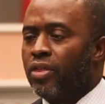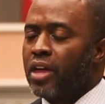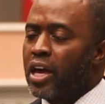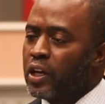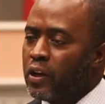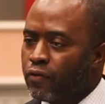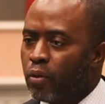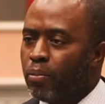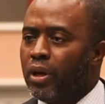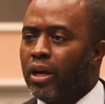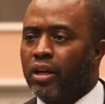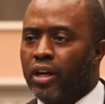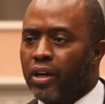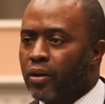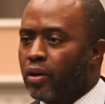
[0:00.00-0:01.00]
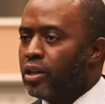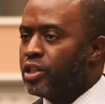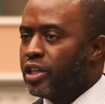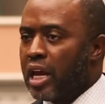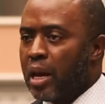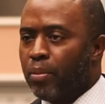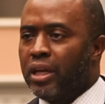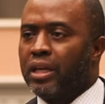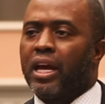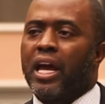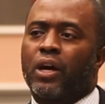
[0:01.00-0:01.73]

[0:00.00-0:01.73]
Thank you for being here and championing